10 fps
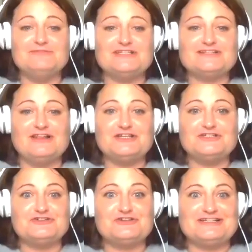just glad
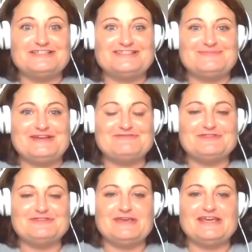you agreed to speak with
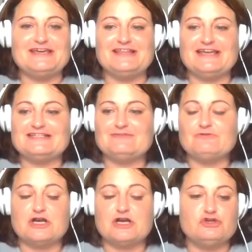me. Like I said,
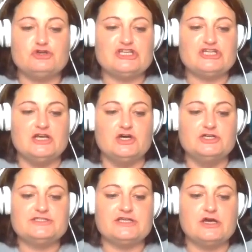we're a new
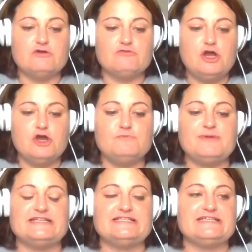channel, so we're
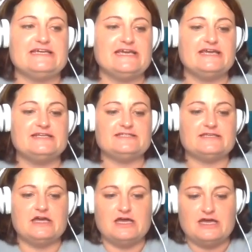hoping to get
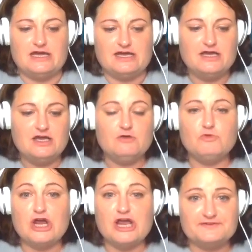
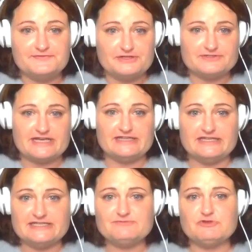more interviews like
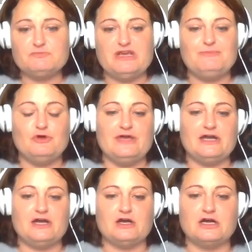this with people
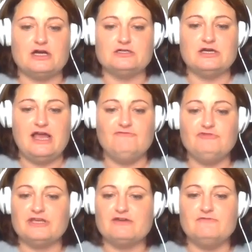that are
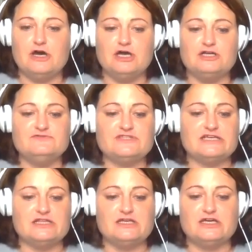heavily involved
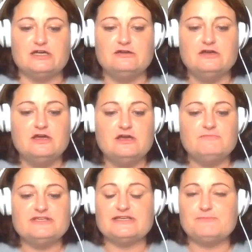in the
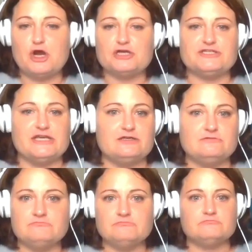missing
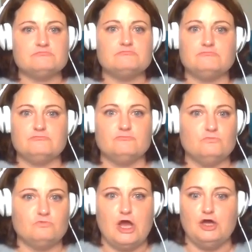person
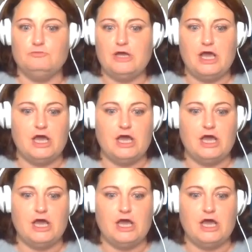realm.